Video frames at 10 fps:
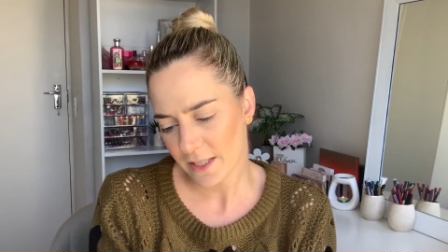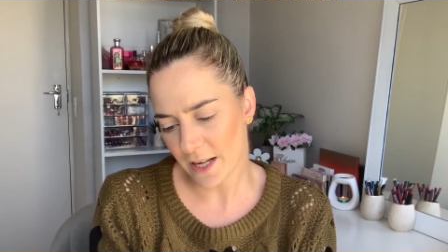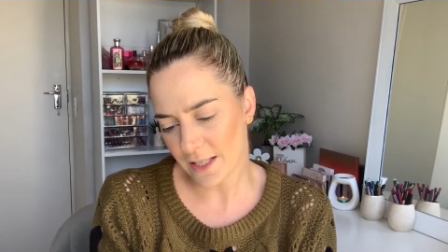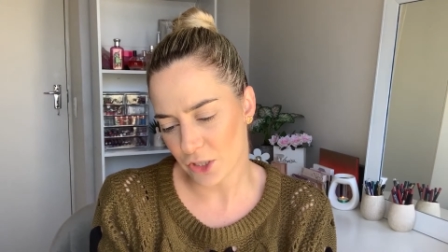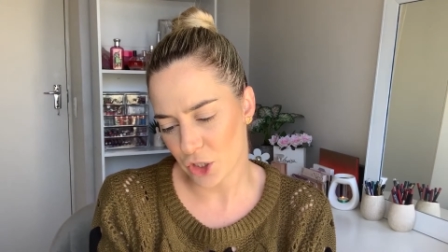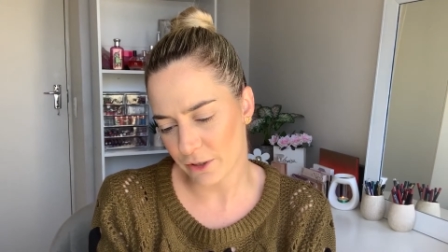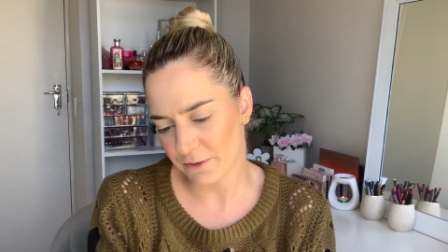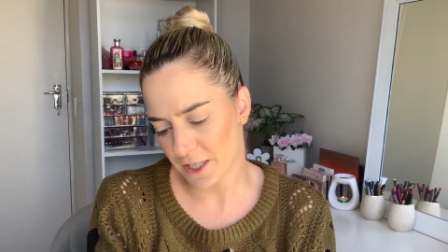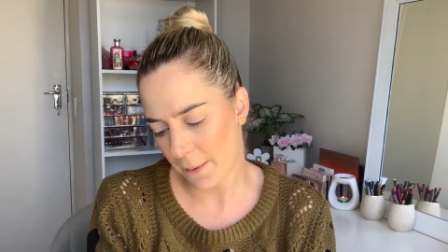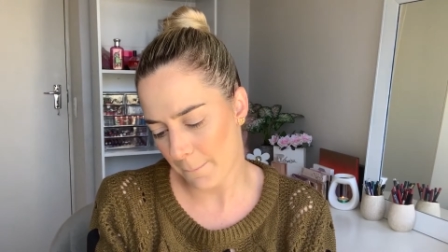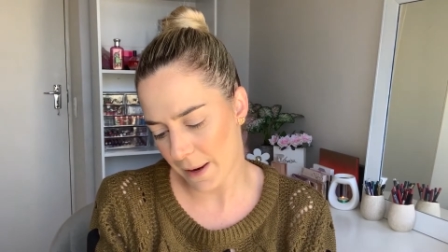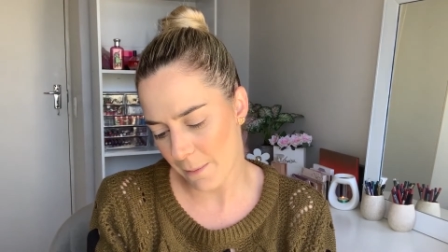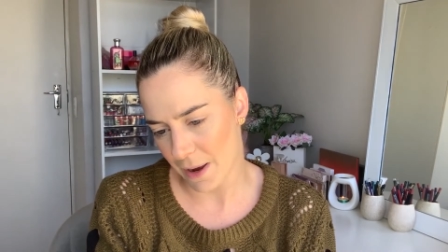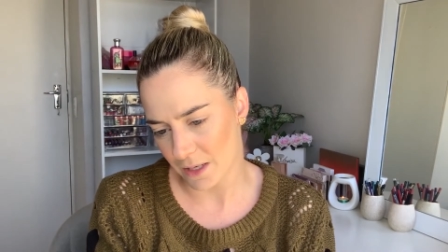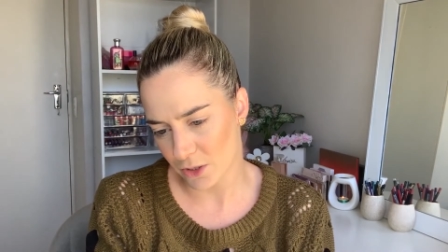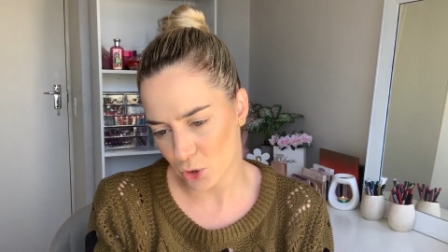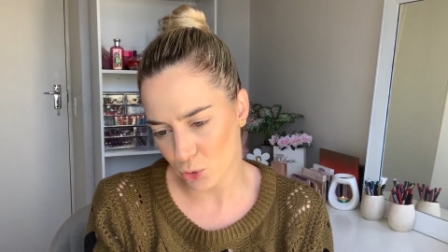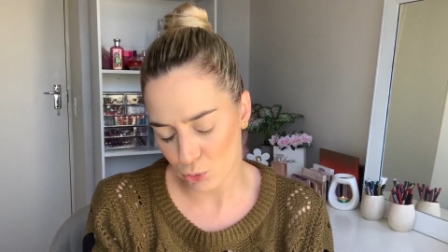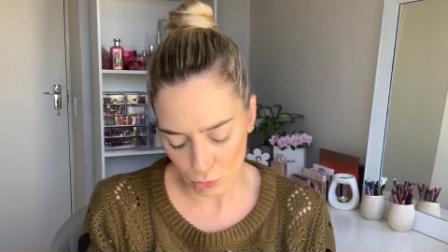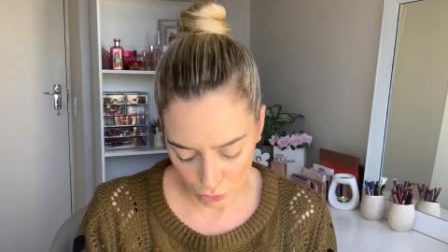Color Shifting Pigments.